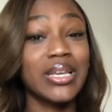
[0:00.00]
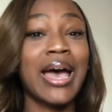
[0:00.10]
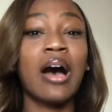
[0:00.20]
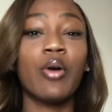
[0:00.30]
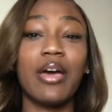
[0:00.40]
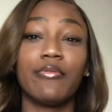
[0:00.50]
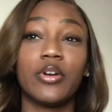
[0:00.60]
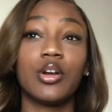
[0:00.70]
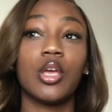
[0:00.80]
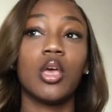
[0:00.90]

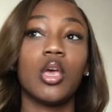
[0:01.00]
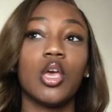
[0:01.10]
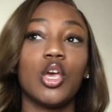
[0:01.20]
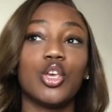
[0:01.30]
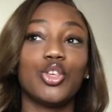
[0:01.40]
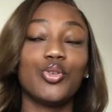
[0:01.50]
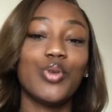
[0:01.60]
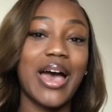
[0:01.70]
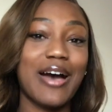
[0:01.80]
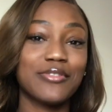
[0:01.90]
However,
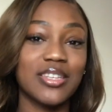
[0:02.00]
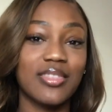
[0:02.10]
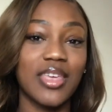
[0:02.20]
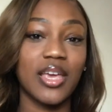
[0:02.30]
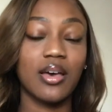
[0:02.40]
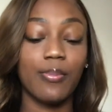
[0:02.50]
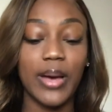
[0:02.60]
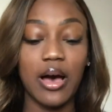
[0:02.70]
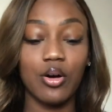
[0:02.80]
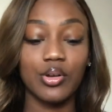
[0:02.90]
you have to think
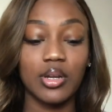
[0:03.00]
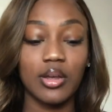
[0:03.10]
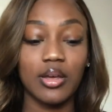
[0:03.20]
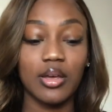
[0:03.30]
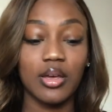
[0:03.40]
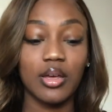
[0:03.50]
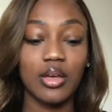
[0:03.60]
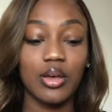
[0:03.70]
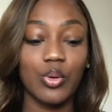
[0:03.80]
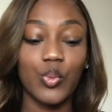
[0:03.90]
about,
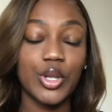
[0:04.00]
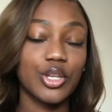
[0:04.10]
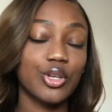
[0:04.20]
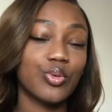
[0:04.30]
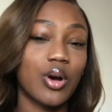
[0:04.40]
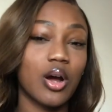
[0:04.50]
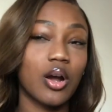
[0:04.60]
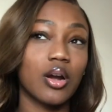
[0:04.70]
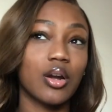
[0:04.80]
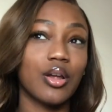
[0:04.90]
when you
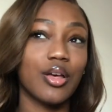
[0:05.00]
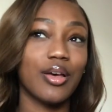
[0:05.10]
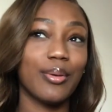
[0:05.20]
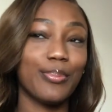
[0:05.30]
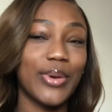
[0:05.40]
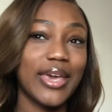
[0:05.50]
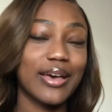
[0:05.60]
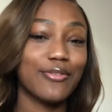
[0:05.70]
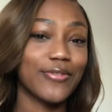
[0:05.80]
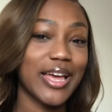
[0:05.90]
are
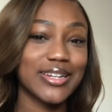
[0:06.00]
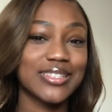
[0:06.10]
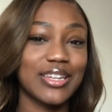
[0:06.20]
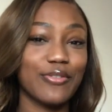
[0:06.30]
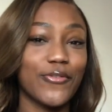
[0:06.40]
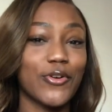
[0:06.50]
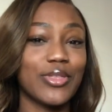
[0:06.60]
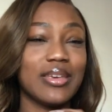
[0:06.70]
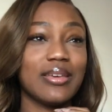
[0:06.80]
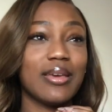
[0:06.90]
being a flight attendant for
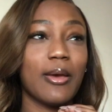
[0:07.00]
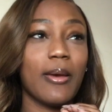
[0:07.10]
the